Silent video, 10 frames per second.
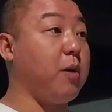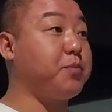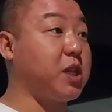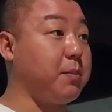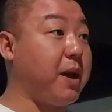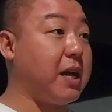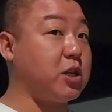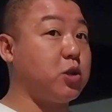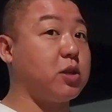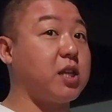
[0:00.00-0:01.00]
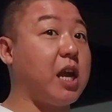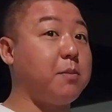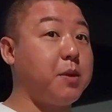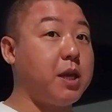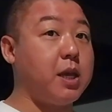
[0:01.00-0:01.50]
optimize the
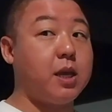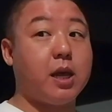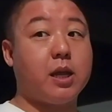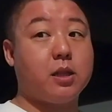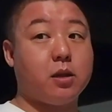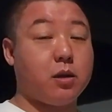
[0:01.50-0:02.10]
timing and